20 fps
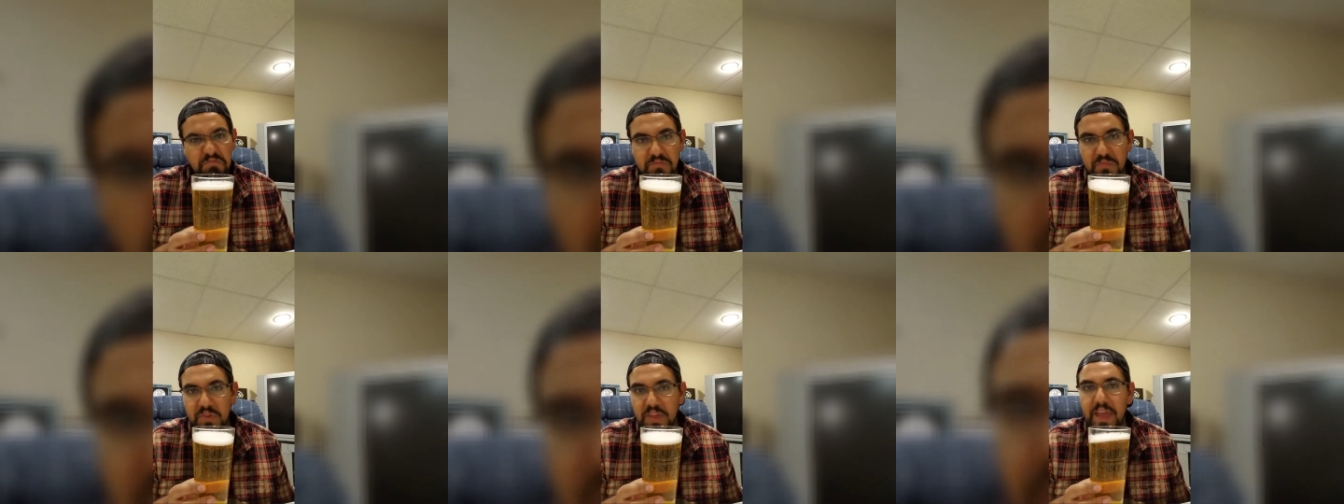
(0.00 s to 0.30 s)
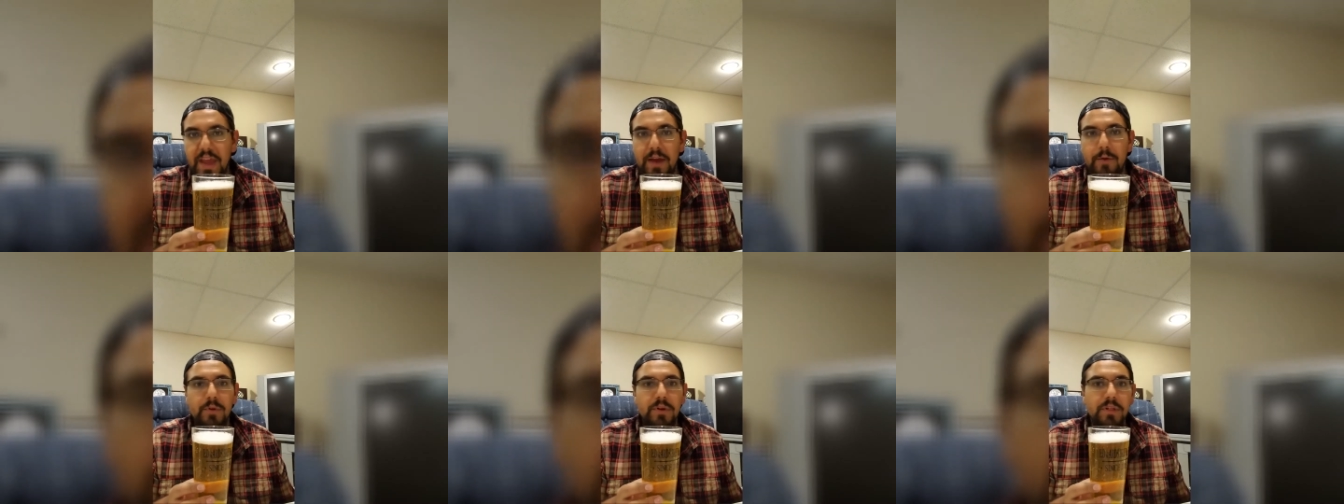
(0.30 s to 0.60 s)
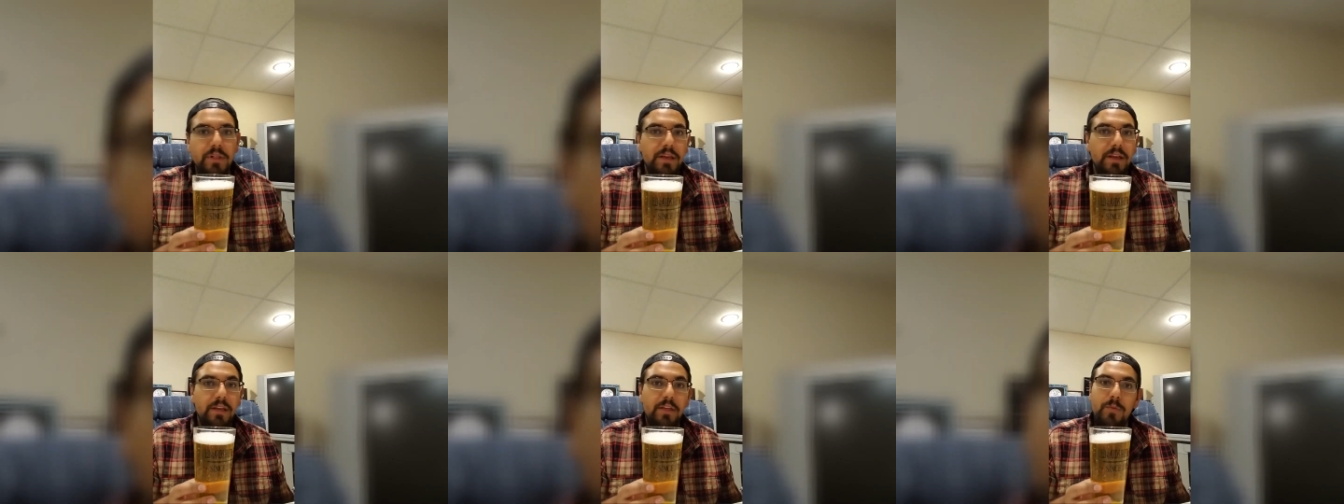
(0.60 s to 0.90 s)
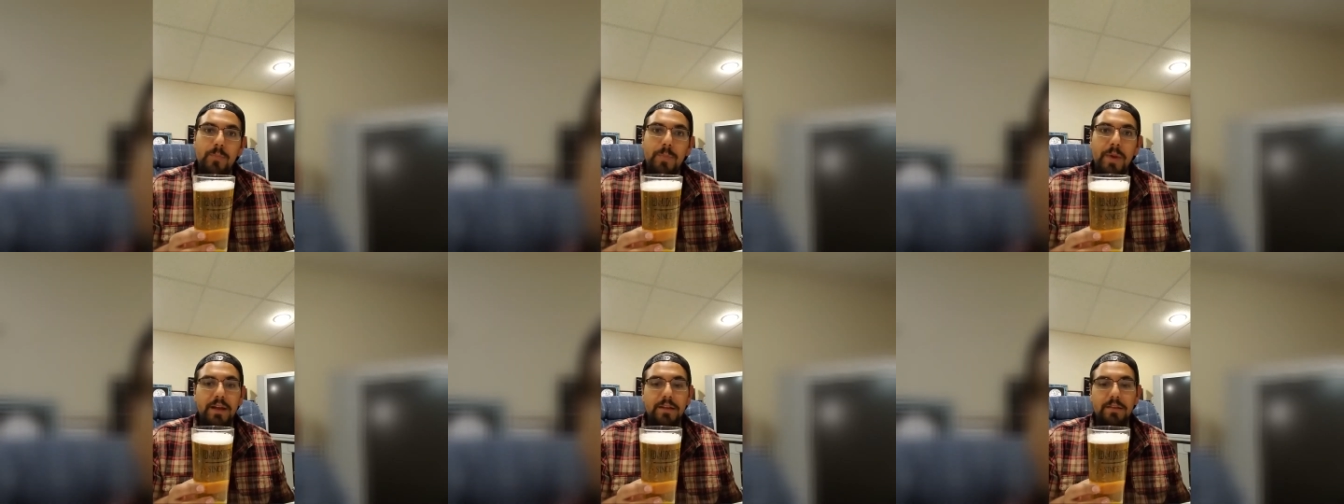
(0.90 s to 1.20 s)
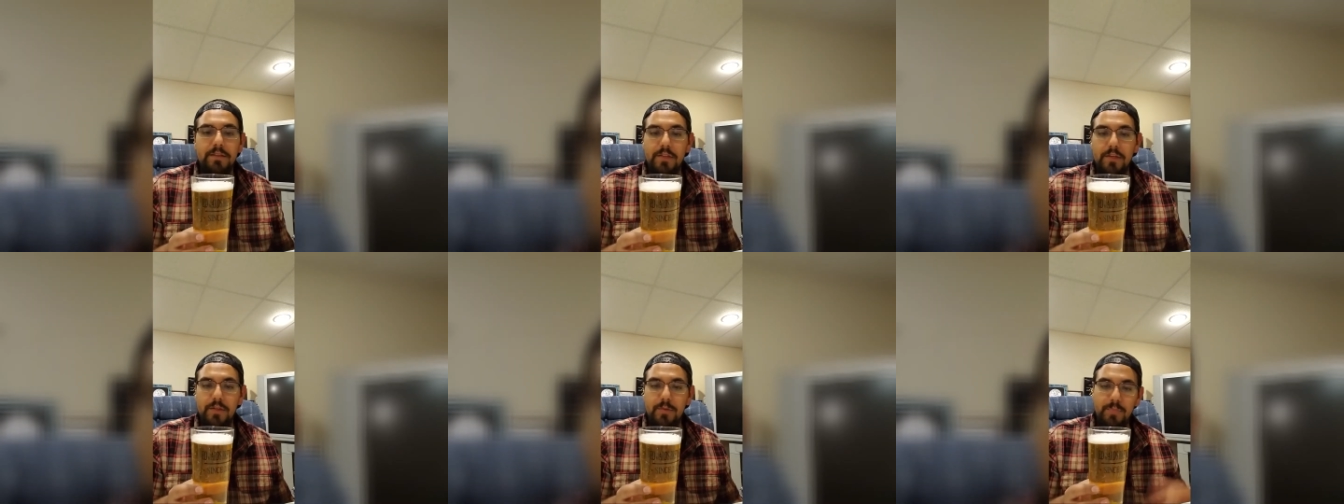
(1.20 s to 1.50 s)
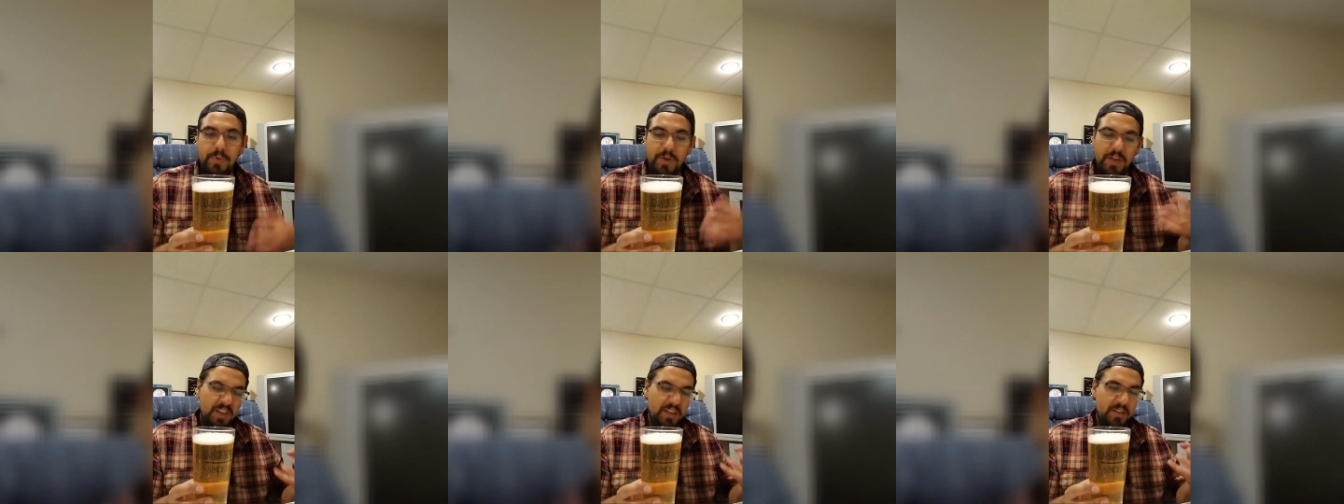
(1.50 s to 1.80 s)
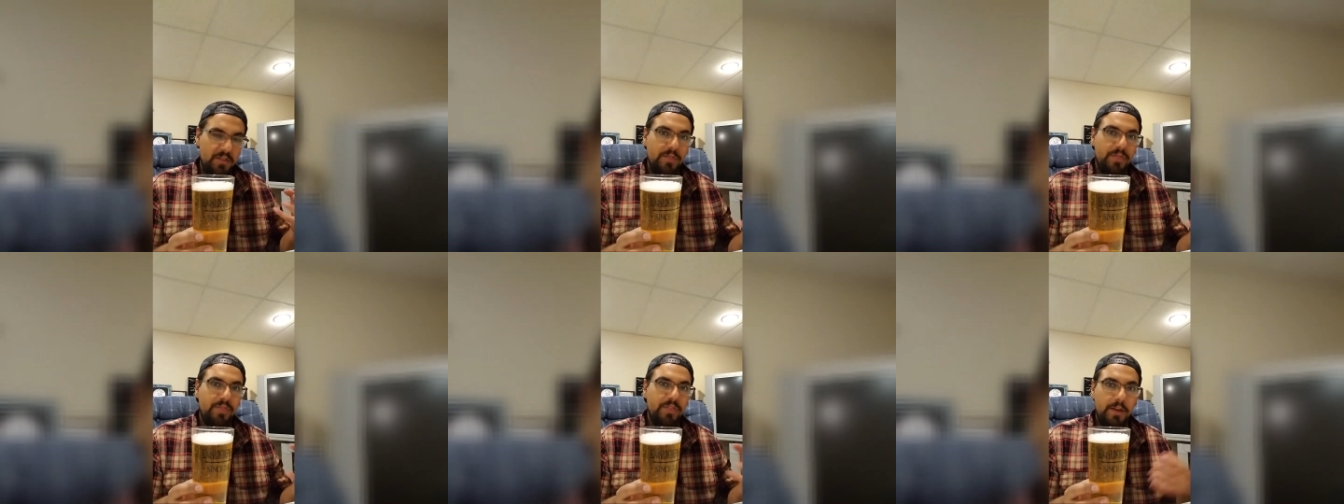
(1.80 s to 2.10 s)
Can't really expect this big,
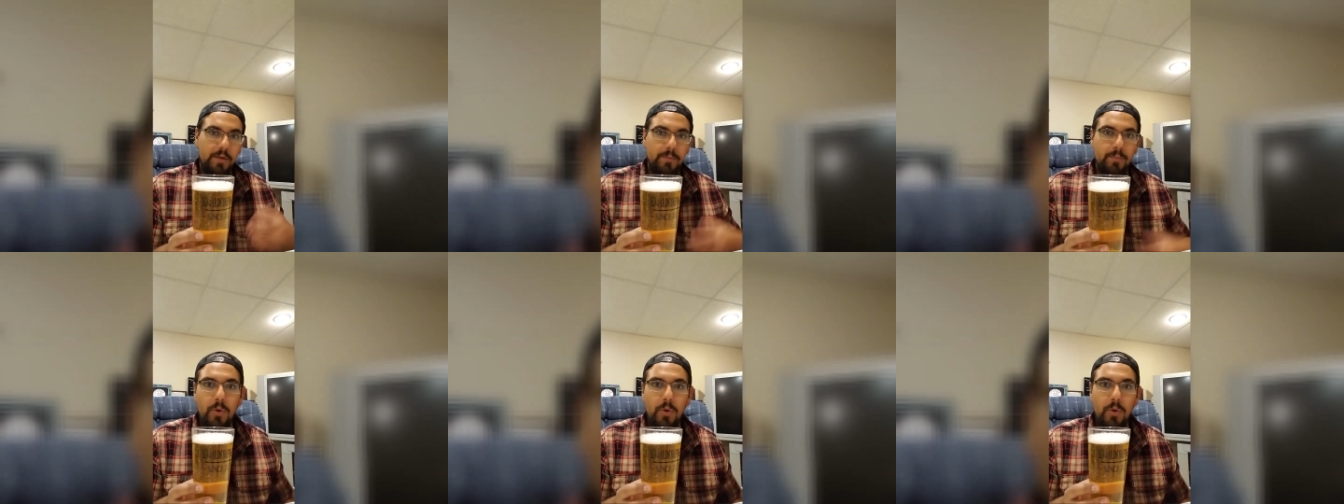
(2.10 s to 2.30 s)
thick